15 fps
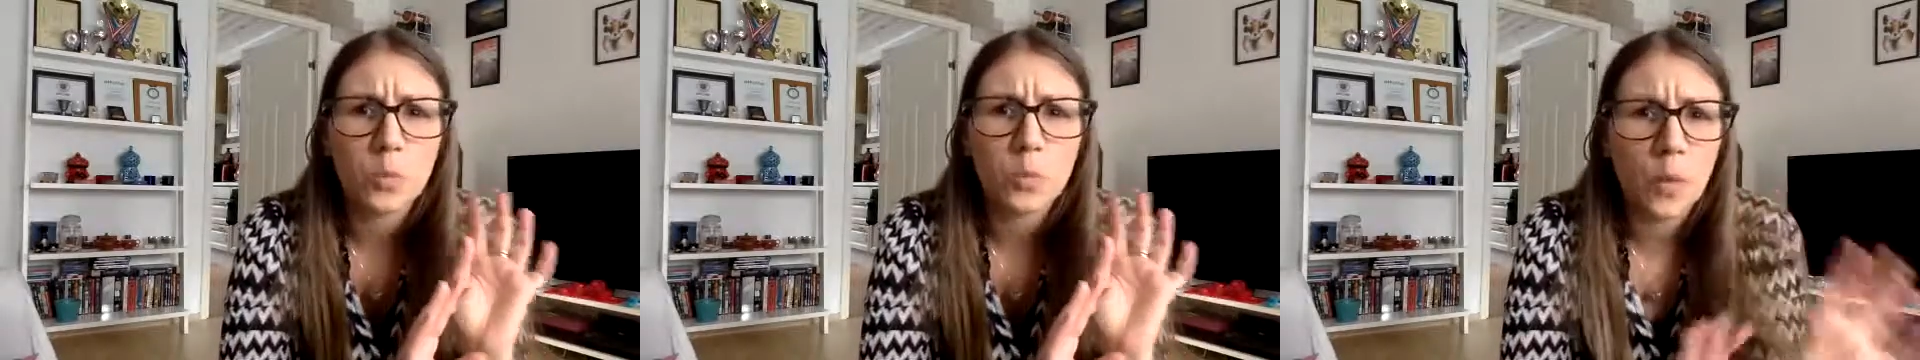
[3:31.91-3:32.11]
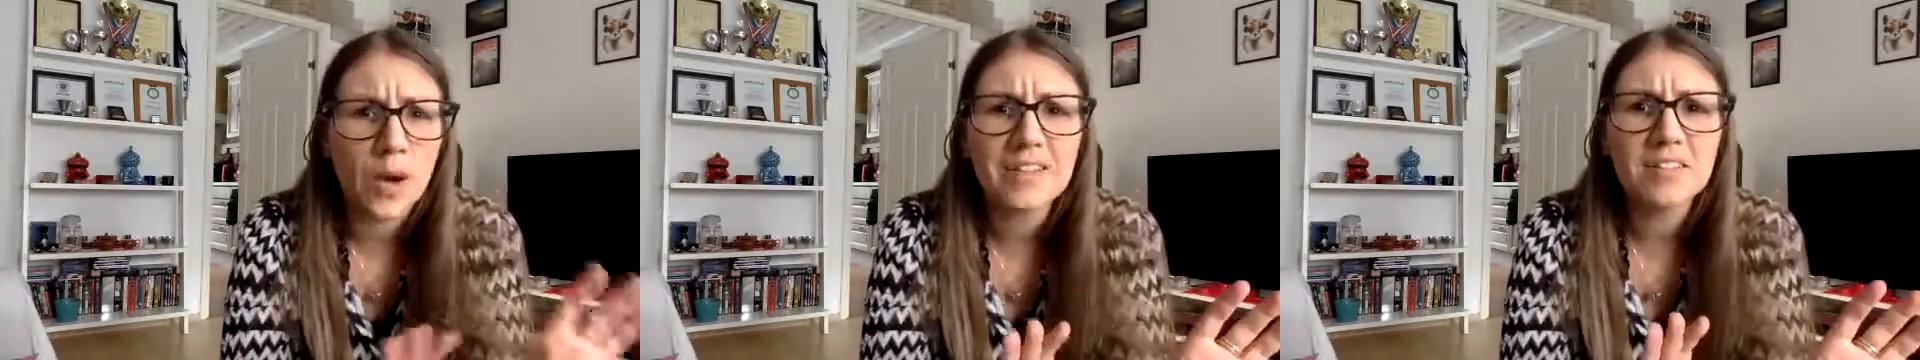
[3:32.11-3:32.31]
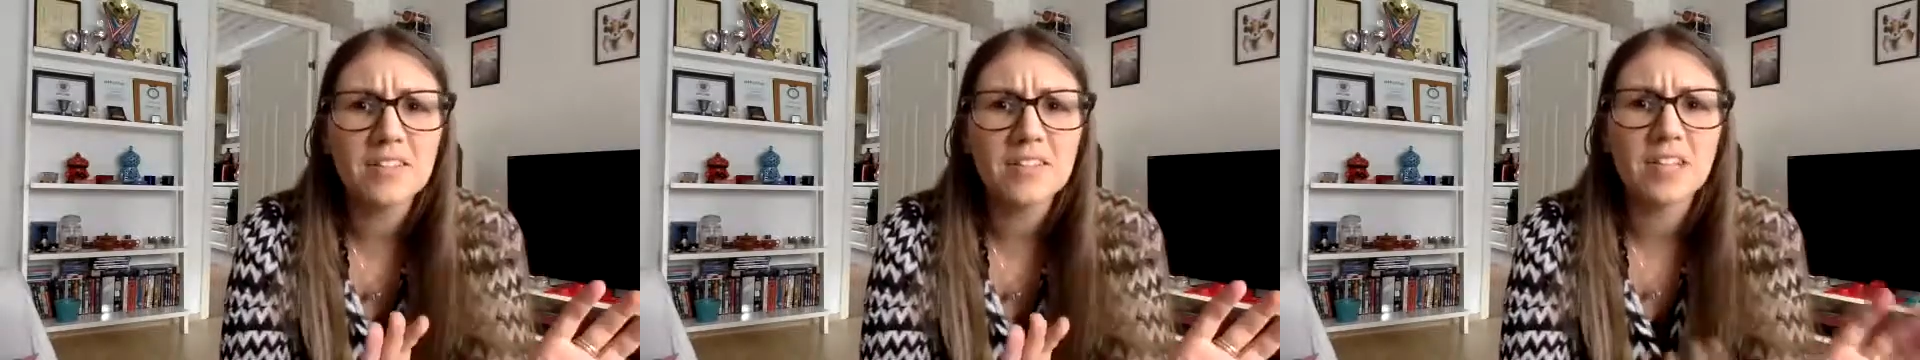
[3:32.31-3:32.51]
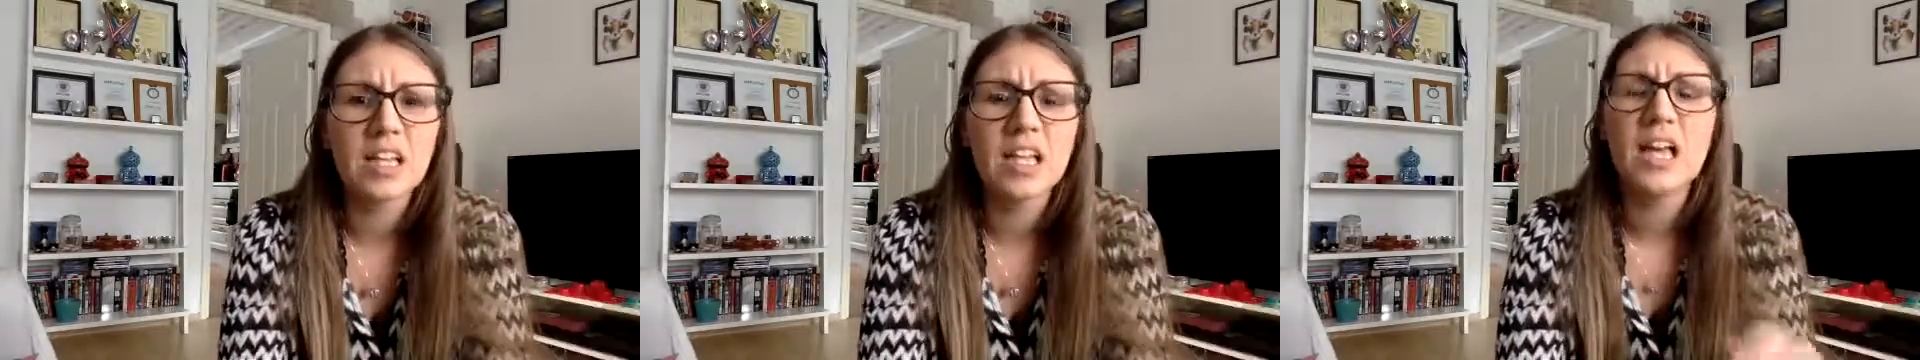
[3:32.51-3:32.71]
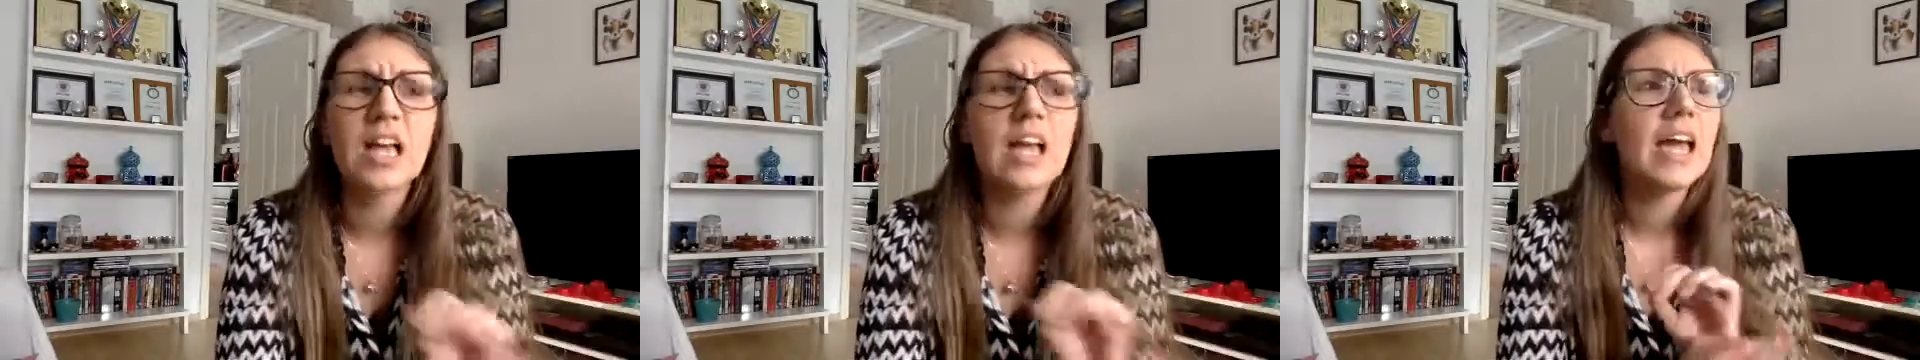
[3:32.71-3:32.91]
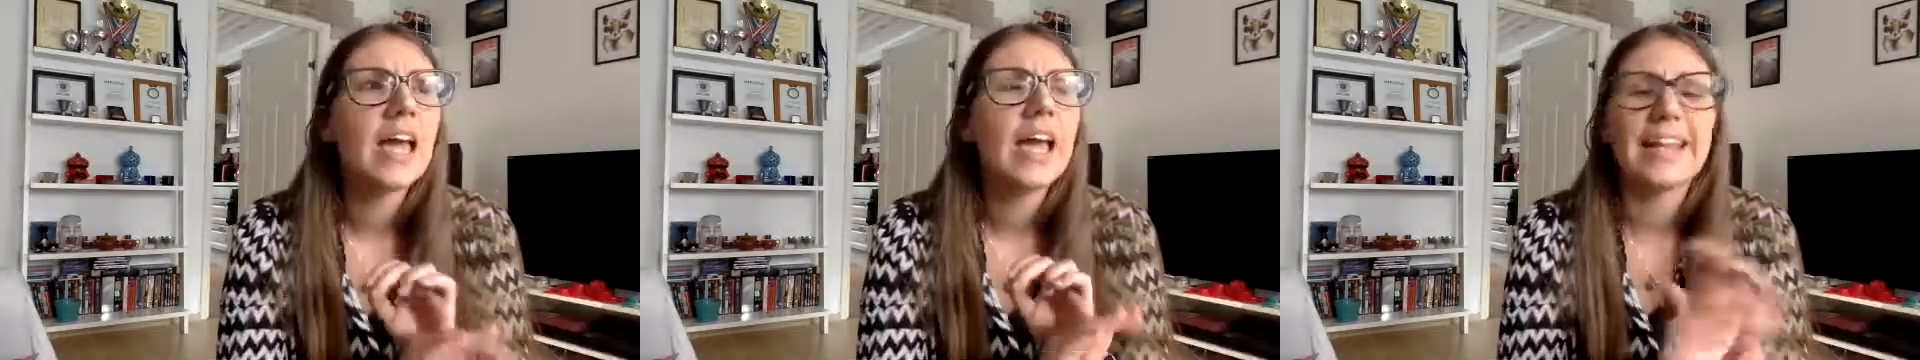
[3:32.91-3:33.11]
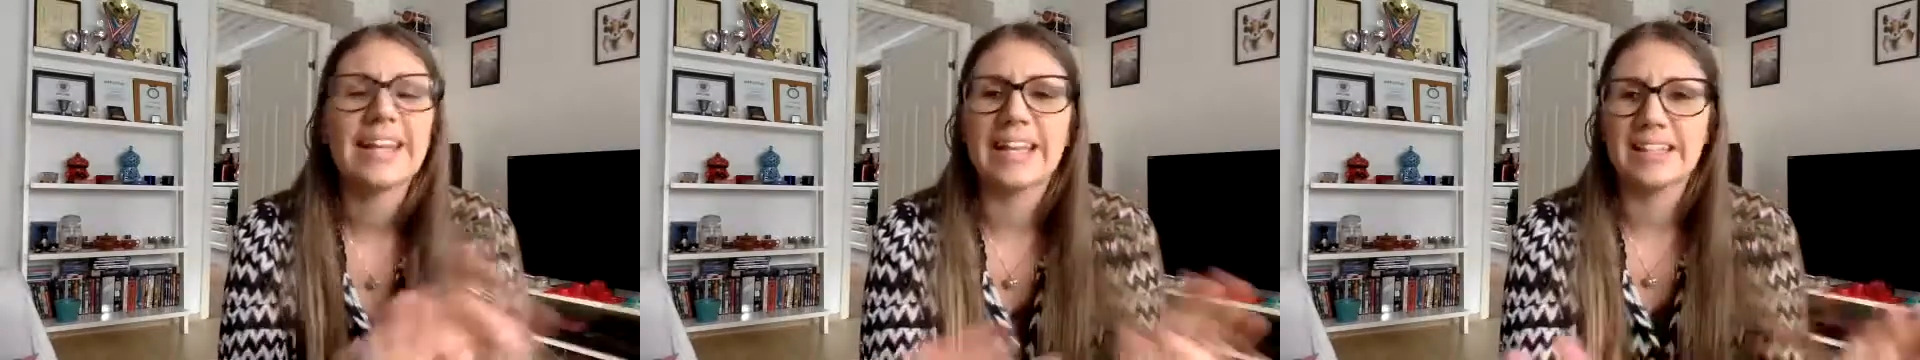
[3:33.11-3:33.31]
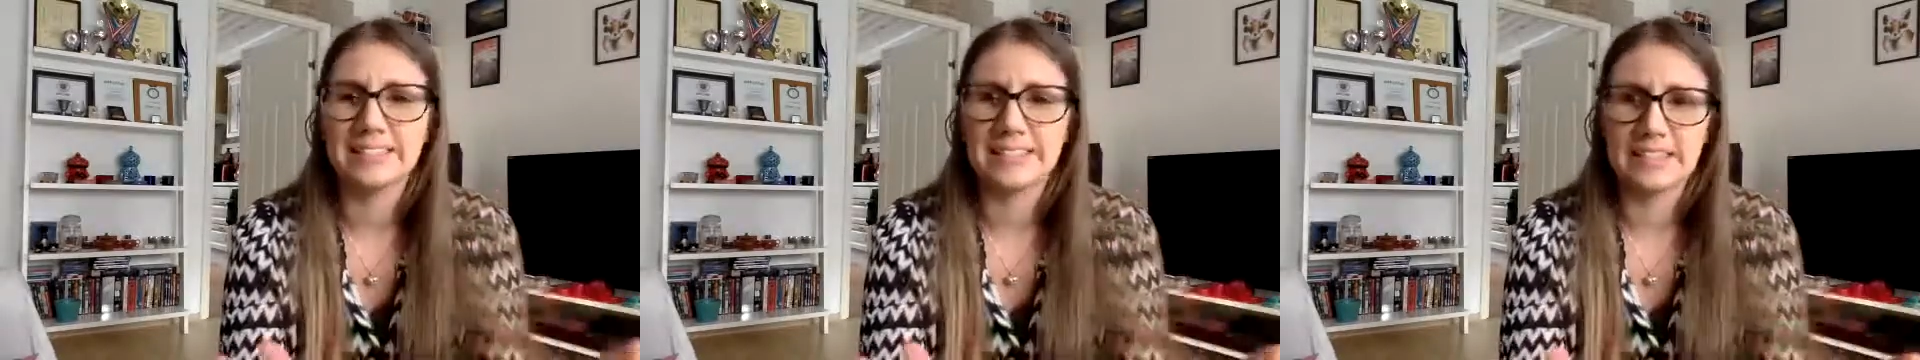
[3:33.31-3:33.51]
once and
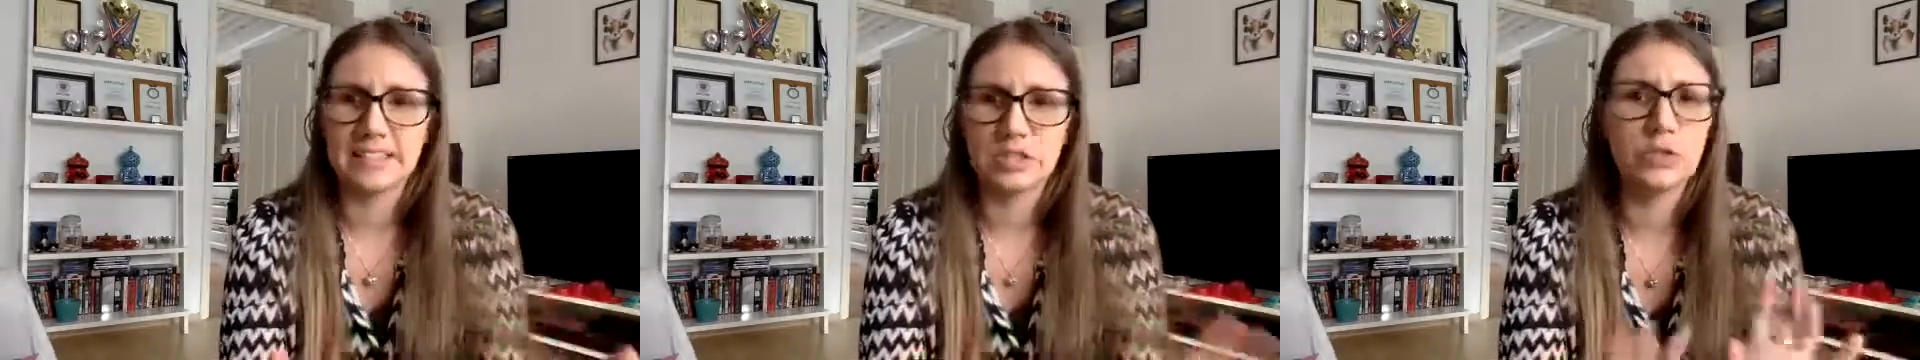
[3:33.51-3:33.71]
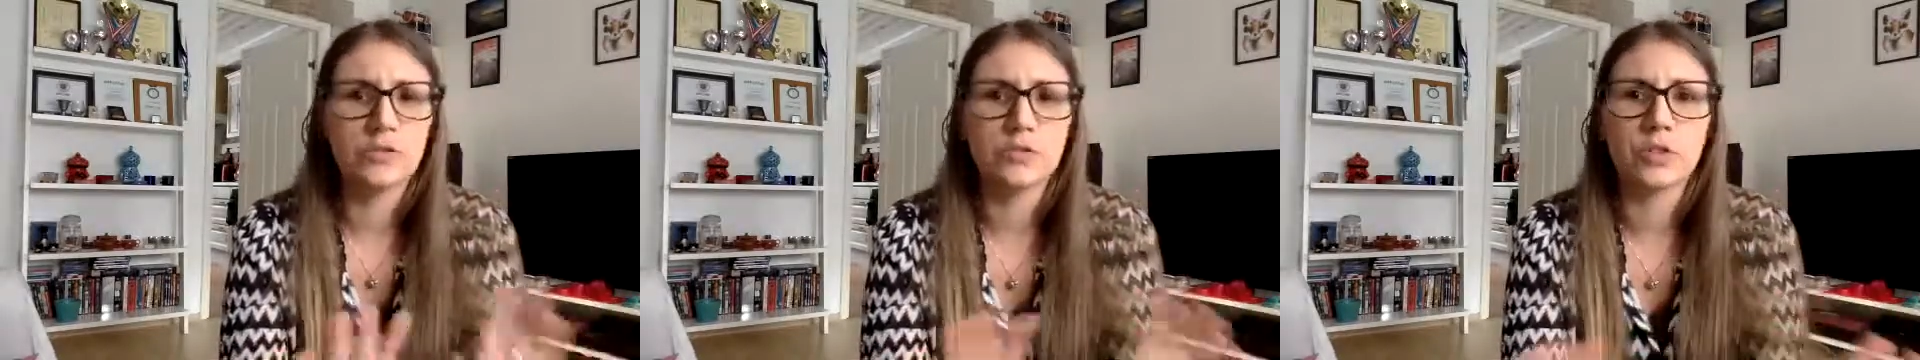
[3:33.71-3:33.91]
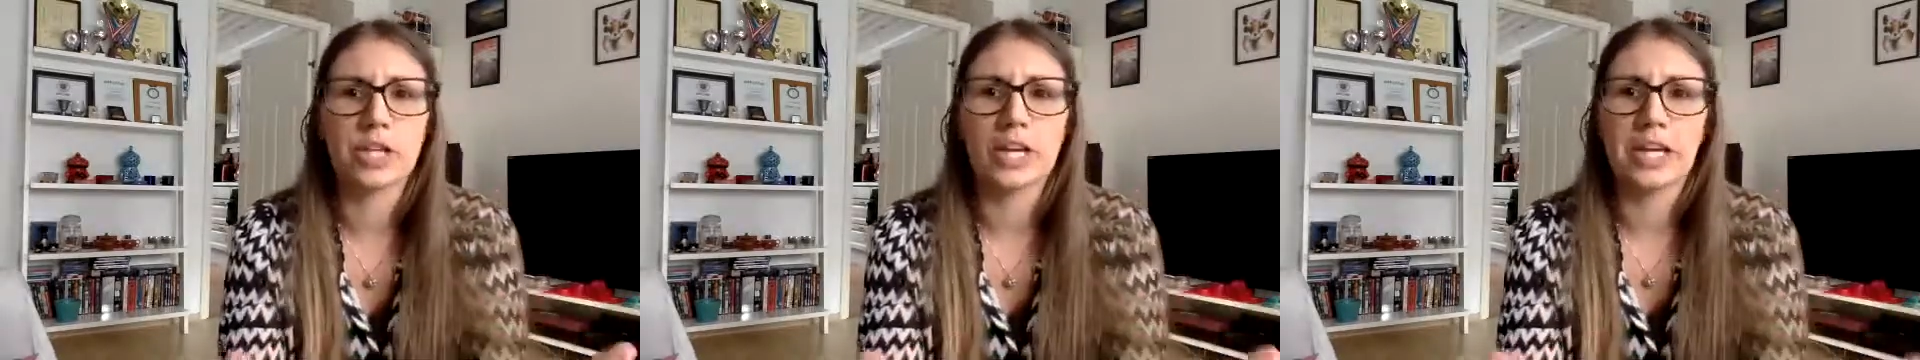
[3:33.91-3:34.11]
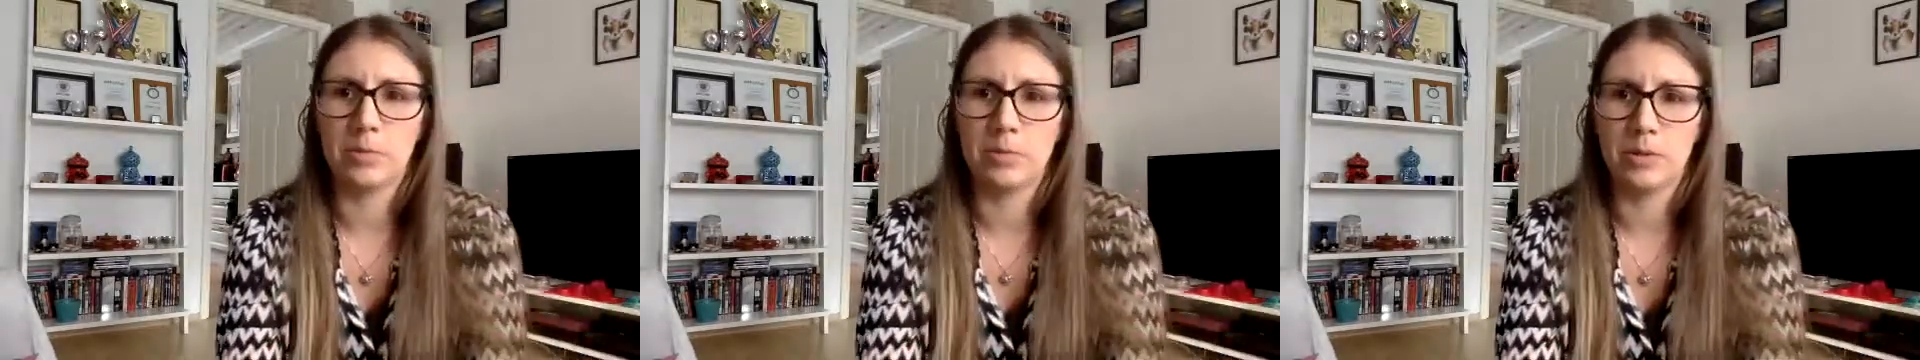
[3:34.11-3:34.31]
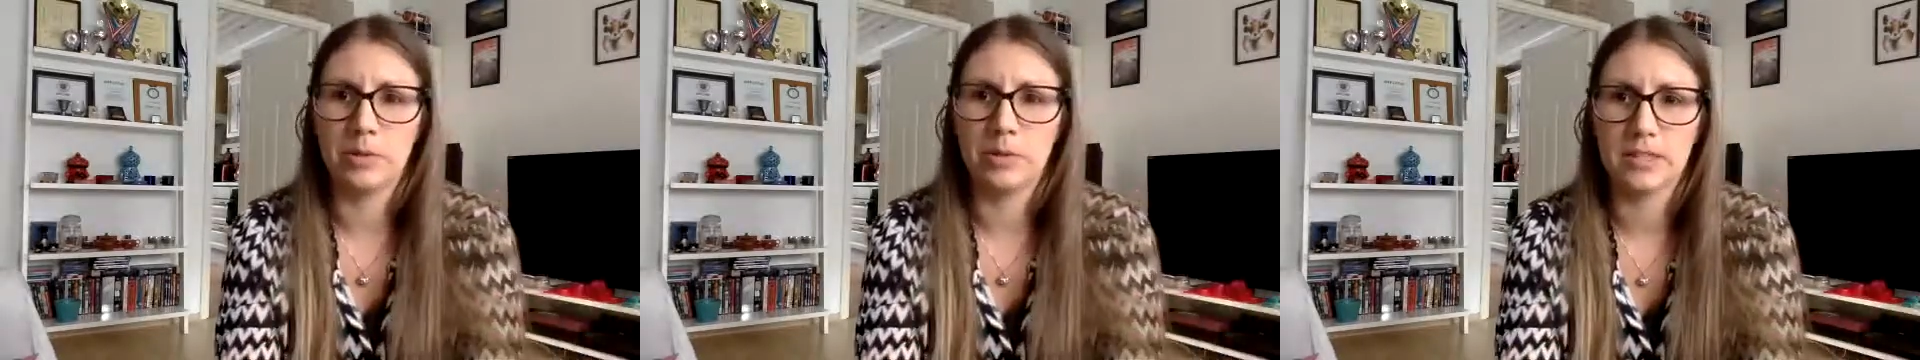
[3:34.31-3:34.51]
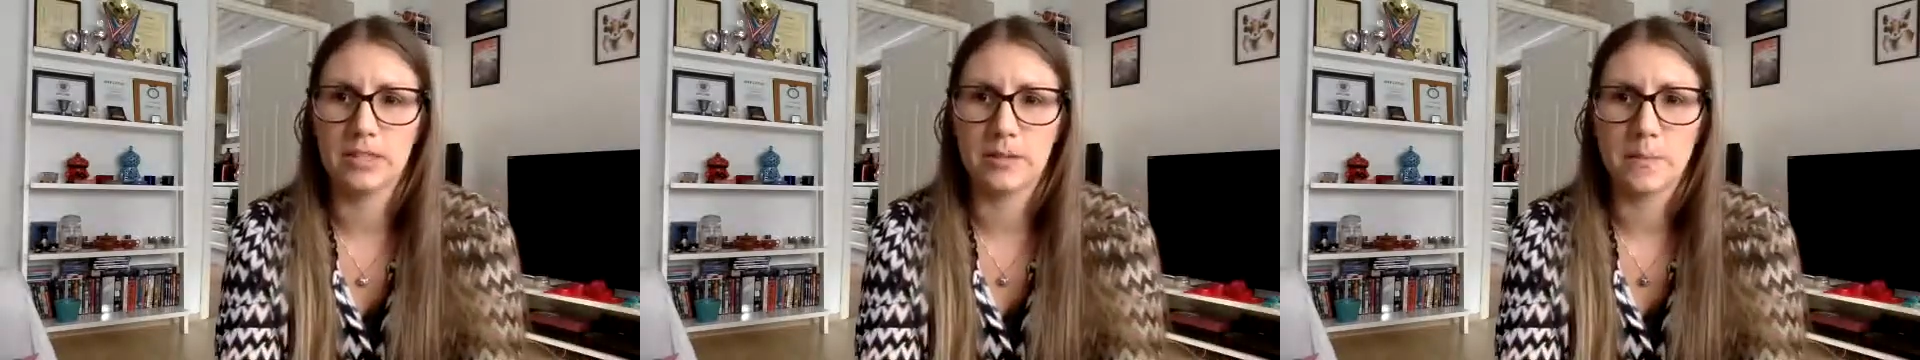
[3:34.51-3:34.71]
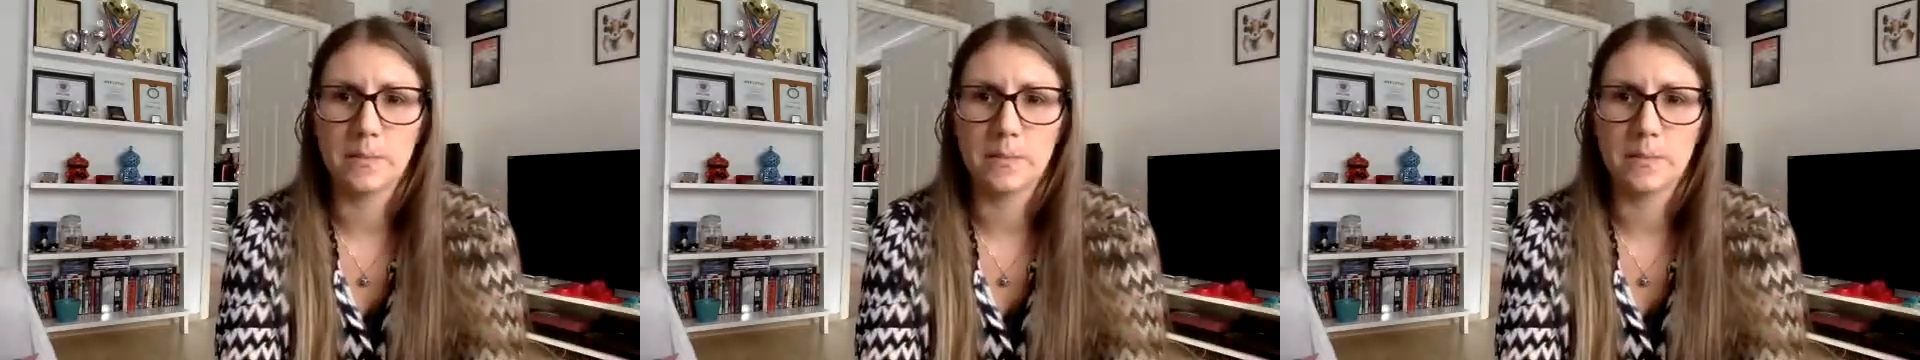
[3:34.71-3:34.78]
that's it. You forget about it.